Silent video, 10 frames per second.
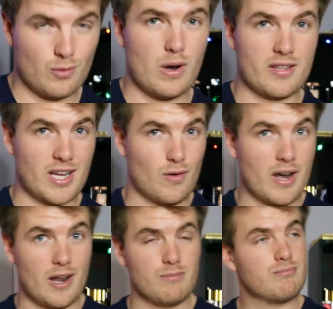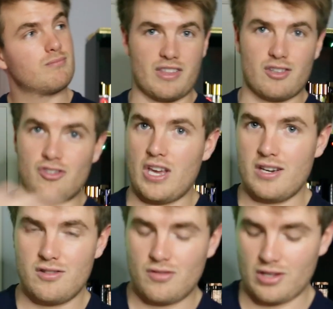is where I stand right now. This could
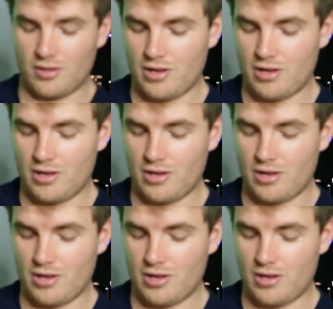change. This could